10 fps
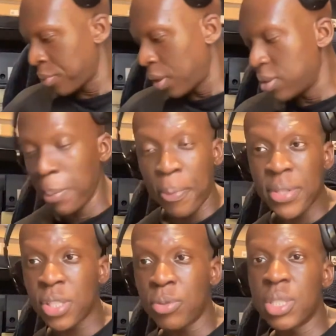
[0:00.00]
The
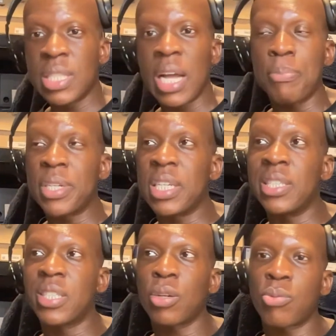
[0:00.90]
pressure is now
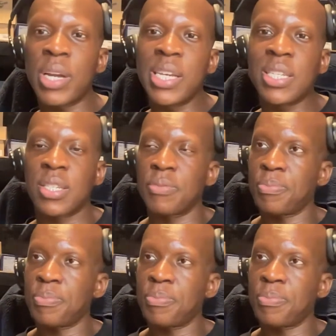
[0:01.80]
beginning to raise.